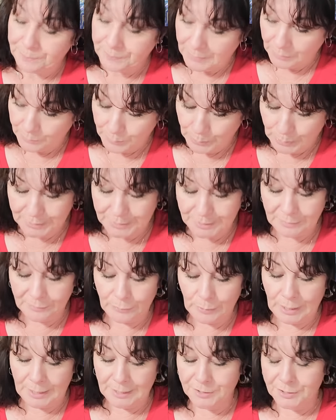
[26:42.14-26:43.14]
Prince of
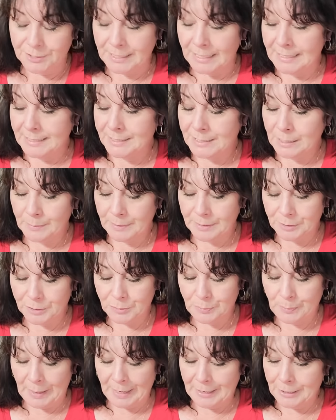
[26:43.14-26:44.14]
Wands, take some
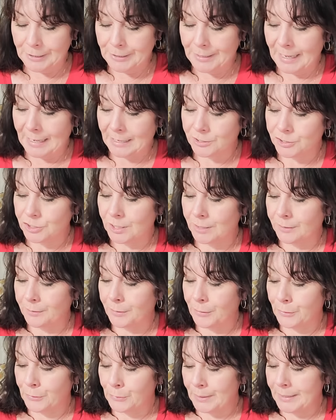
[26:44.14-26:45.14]
inspired action.
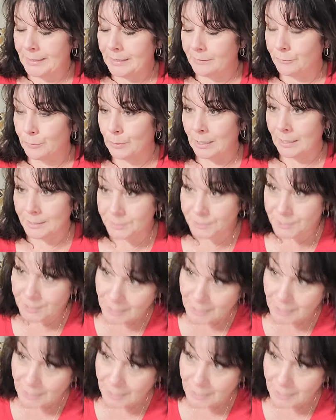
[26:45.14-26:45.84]
Three of Wands,